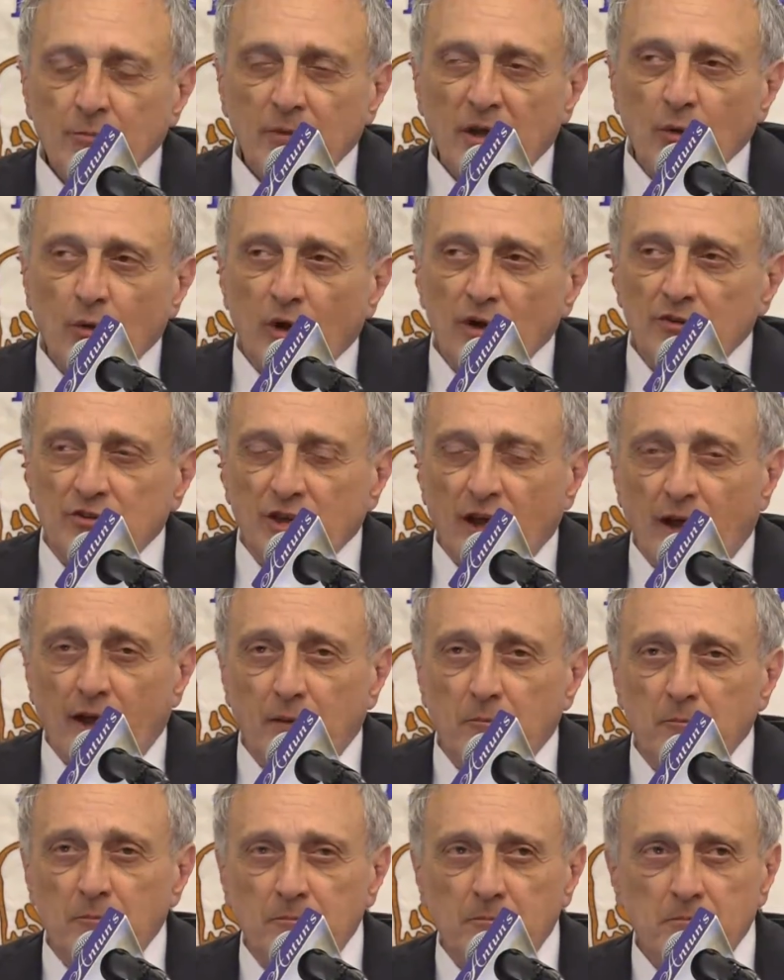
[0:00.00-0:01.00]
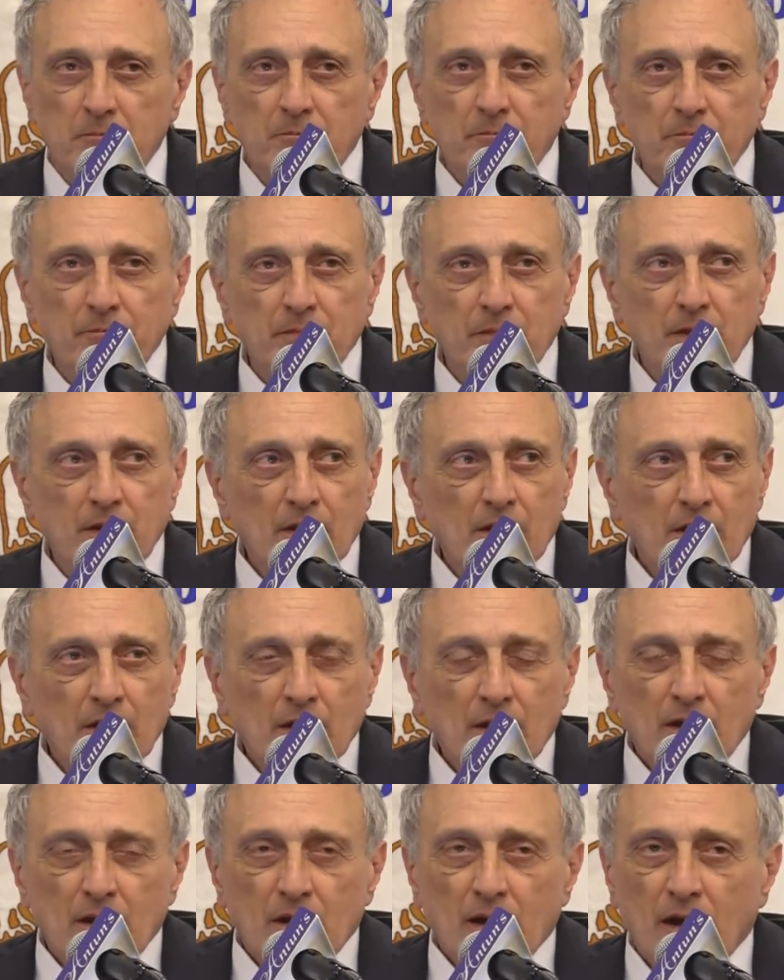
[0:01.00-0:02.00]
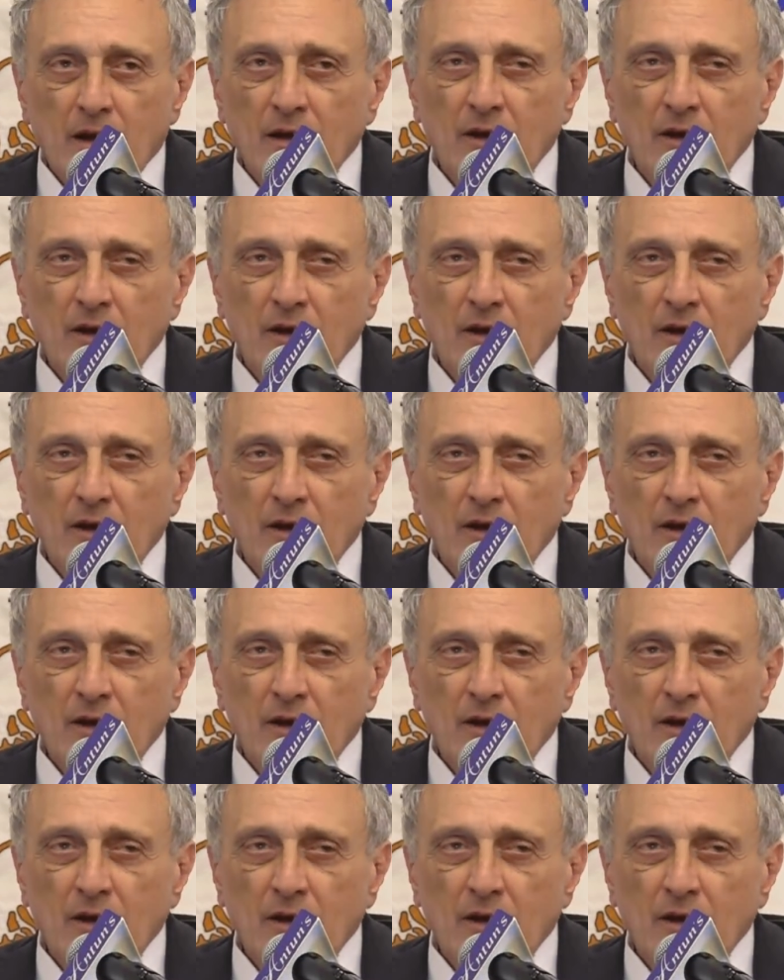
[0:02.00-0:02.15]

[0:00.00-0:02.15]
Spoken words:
to me one time, "I